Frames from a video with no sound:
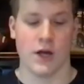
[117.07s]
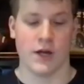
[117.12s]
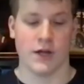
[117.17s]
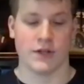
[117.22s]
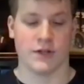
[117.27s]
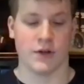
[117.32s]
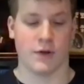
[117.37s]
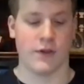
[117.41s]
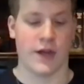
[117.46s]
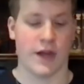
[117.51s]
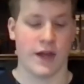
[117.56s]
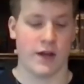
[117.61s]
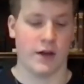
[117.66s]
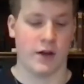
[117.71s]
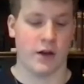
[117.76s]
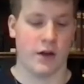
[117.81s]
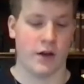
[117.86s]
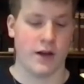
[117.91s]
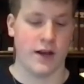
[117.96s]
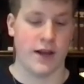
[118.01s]
So
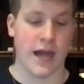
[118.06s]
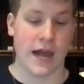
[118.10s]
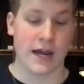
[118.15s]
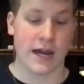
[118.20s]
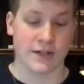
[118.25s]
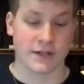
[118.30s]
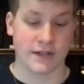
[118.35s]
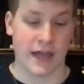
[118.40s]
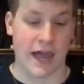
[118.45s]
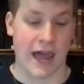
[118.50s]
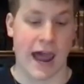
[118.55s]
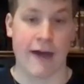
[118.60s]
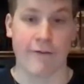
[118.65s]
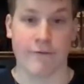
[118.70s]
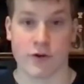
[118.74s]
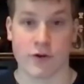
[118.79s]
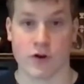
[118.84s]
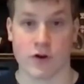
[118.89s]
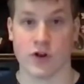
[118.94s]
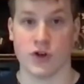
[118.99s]
then next,
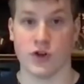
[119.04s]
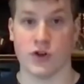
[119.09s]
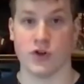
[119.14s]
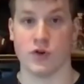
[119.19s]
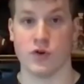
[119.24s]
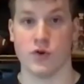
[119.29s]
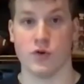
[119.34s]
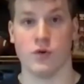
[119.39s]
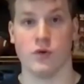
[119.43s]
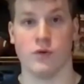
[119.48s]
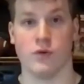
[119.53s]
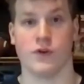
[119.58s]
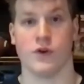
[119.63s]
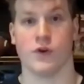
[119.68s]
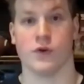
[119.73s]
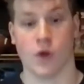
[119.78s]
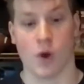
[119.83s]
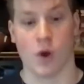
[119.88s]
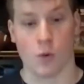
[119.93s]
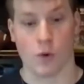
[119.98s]
after you do
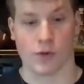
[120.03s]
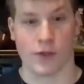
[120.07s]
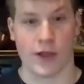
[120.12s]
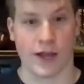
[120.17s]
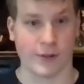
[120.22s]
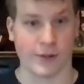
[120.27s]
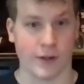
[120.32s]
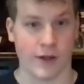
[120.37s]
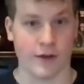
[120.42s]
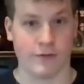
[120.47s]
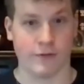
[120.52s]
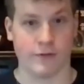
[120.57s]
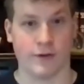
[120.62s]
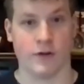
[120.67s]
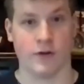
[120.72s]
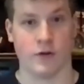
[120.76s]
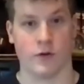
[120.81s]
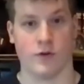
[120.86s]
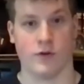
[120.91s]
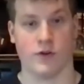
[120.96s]
your lower leg lift
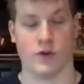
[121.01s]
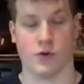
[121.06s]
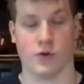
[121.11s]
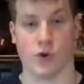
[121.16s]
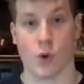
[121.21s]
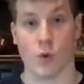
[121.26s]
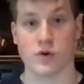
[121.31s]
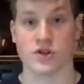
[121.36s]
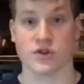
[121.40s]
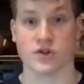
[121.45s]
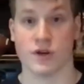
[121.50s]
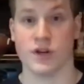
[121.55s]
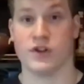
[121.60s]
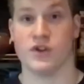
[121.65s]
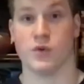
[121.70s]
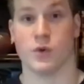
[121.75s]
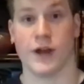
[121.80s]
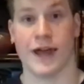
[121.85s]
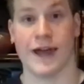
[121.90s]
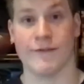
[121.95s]
or your lower strength,
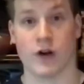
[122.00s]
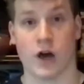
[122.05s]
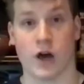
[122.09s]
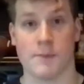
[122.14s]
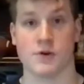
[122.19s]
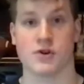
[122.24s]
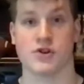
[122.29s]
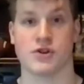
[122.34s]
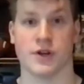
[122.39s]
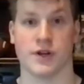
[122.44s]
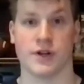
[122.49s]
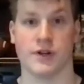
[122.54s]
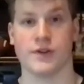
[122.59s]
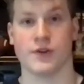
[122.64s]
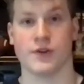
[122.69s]
you want to have upper strength.